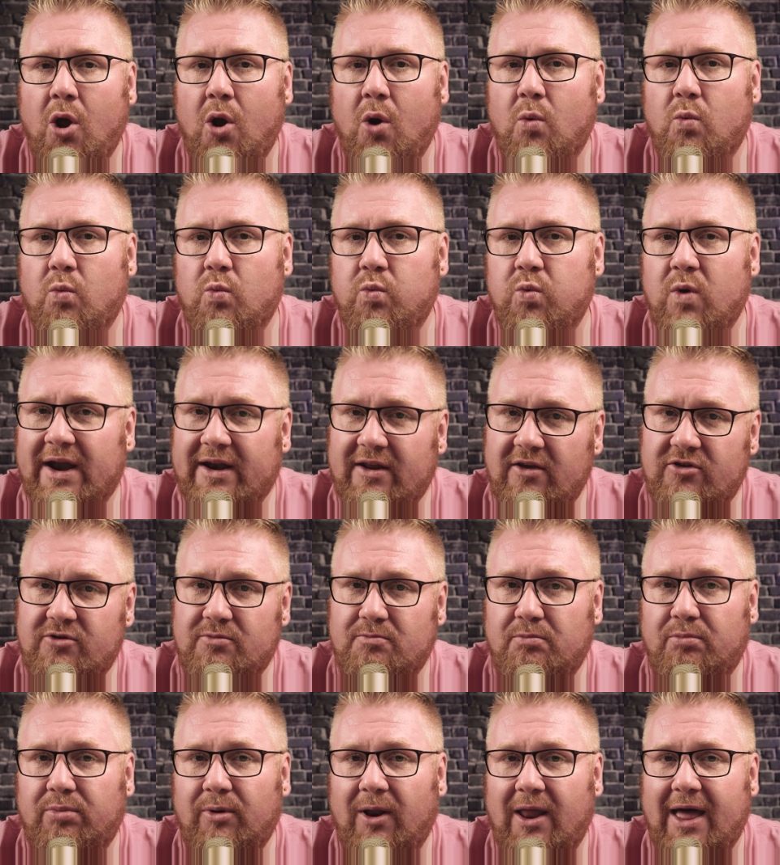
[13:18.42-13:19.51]

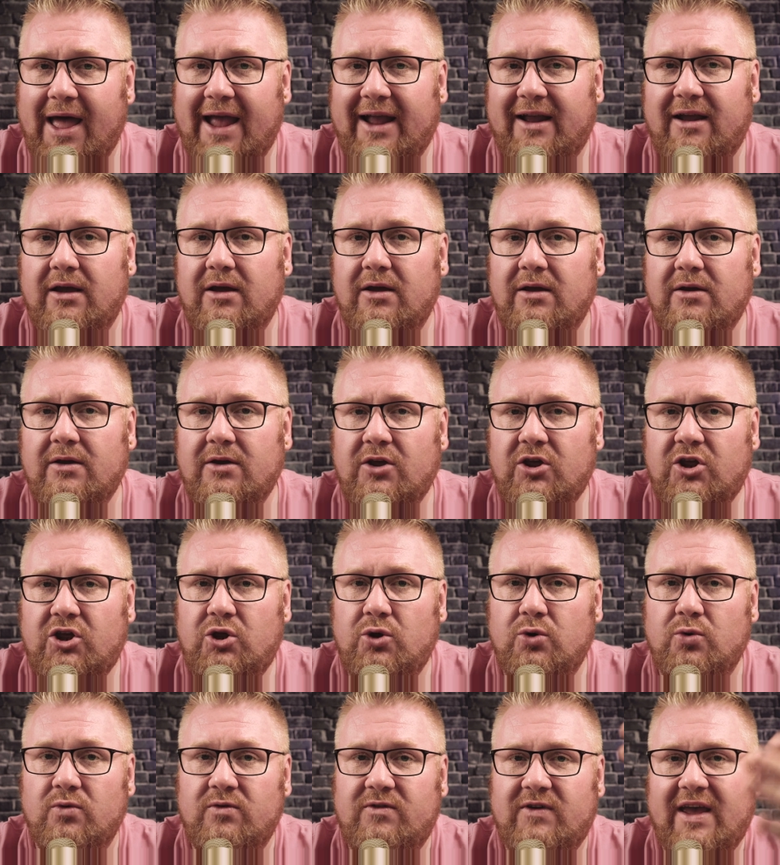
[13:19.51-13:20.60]
reddish black
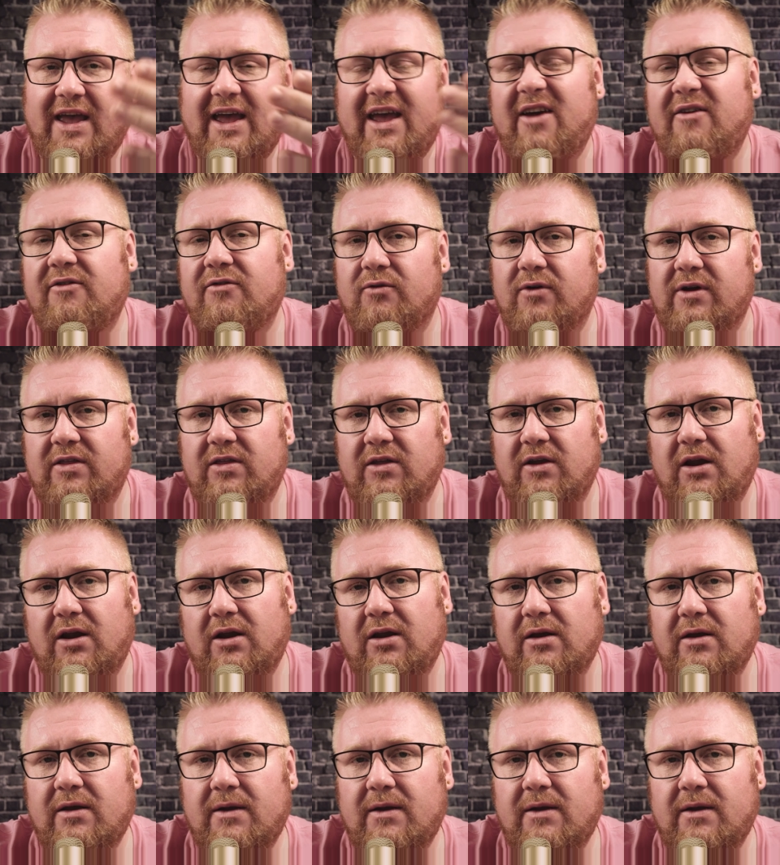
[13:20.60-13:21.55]
hue to everything.